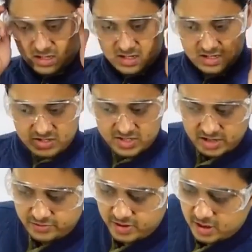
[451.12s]

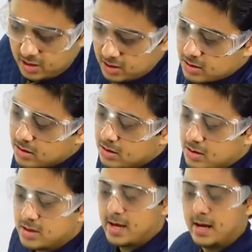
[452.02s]
Safety
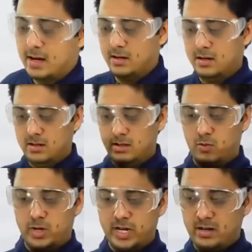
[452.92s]
glasses and the
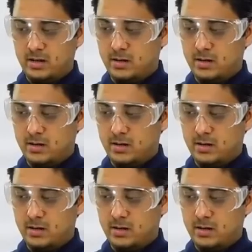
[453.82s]
wire.